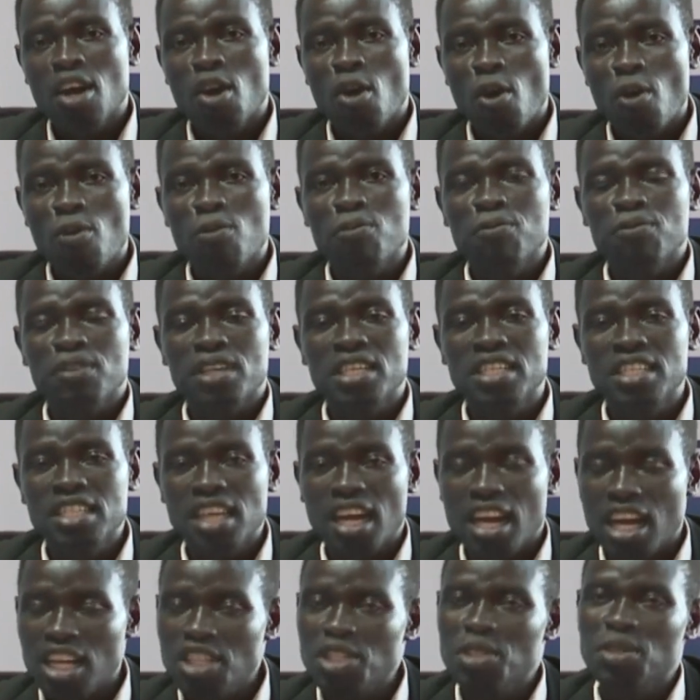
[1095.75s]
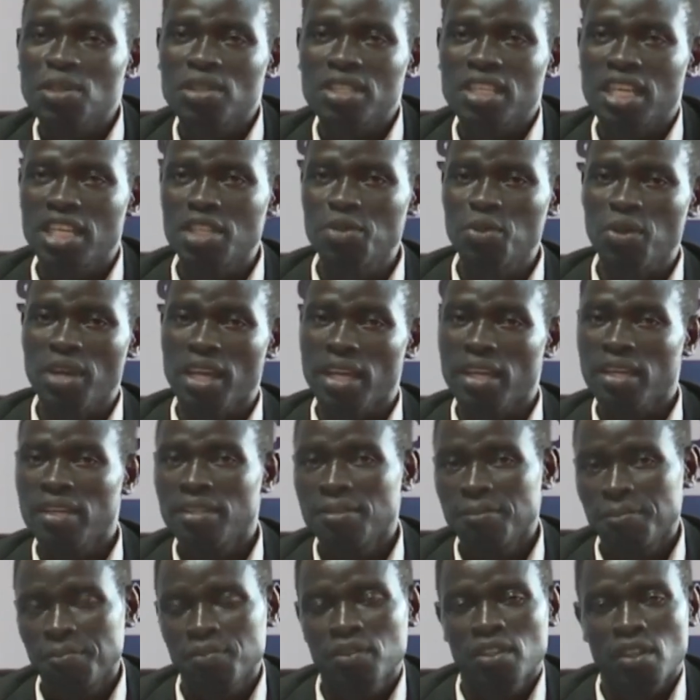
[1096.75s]
of International Gateway.
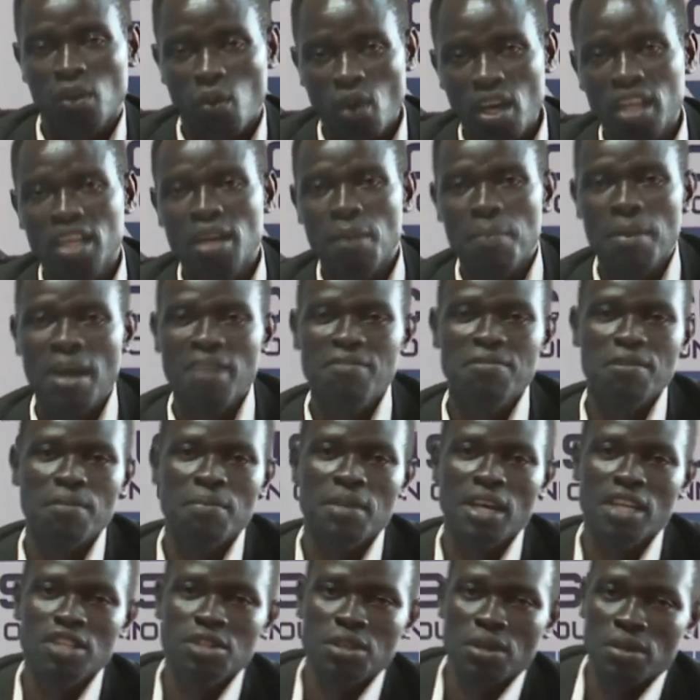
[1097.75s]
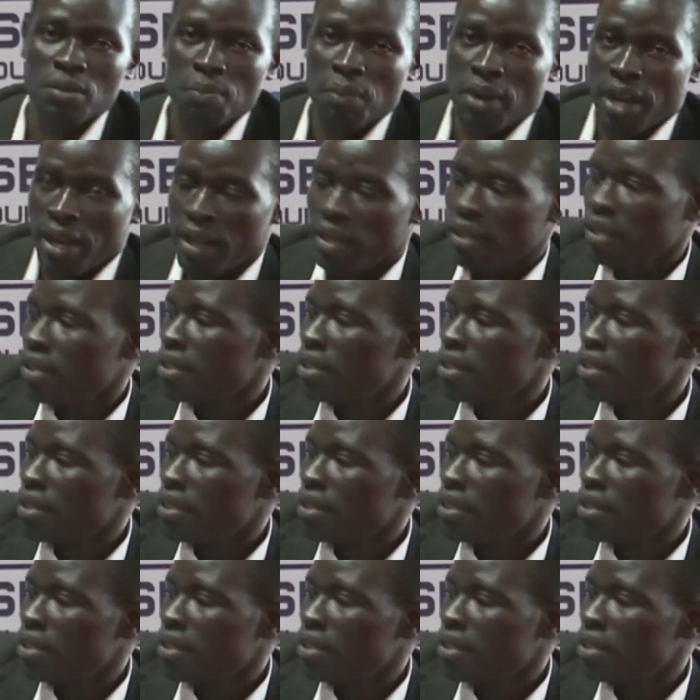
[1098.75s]
Welcome back from that short break.